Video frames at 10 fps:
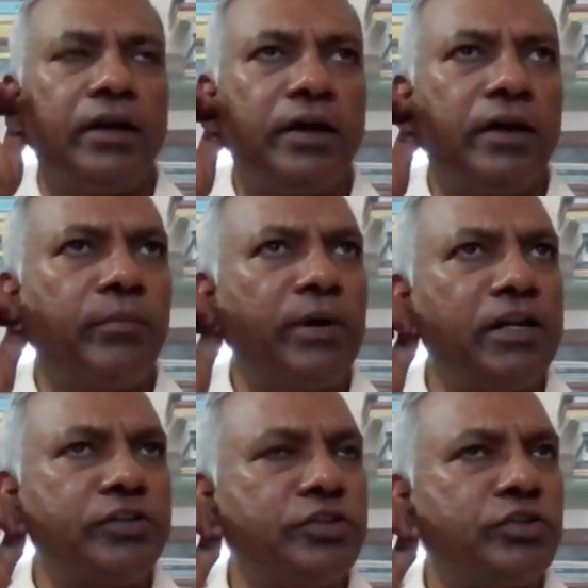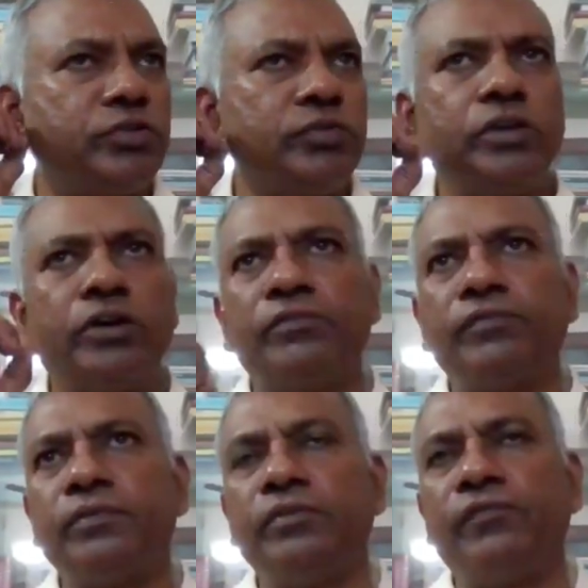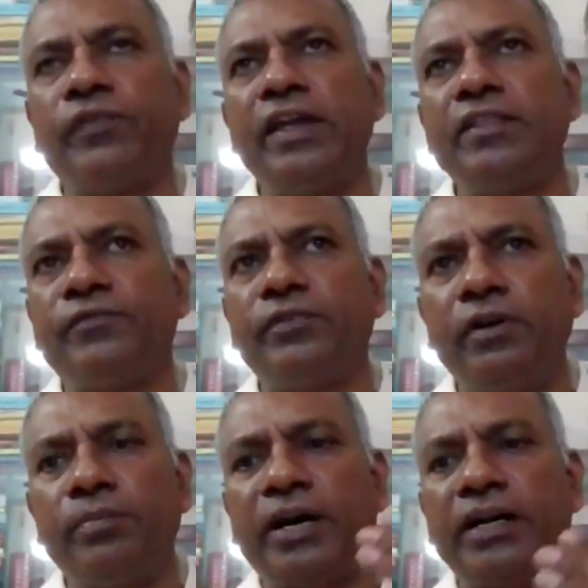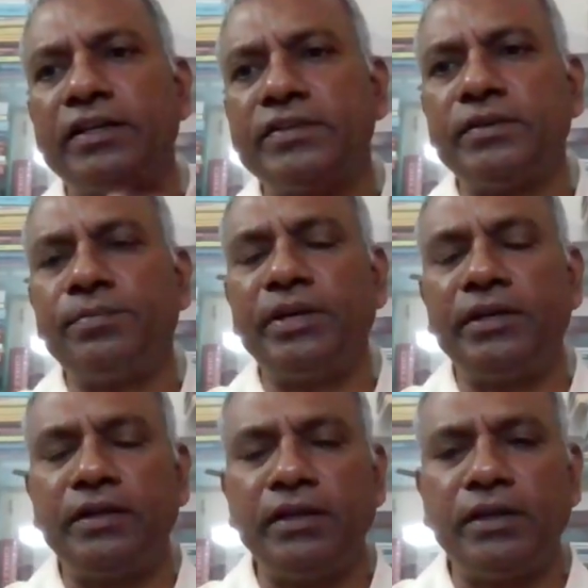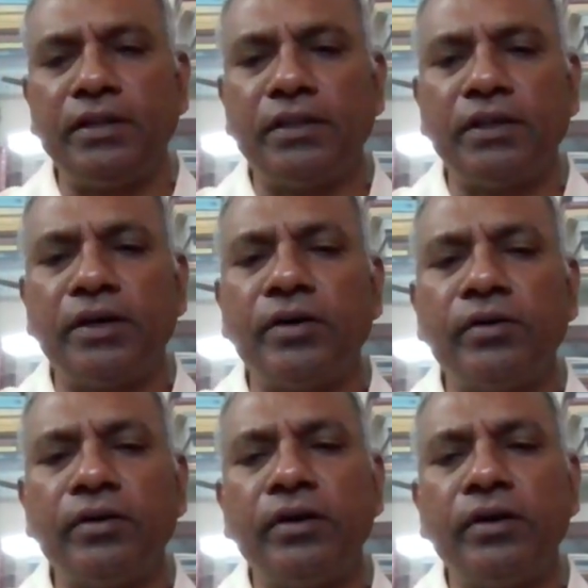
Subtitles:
a multitude of faithful participating in the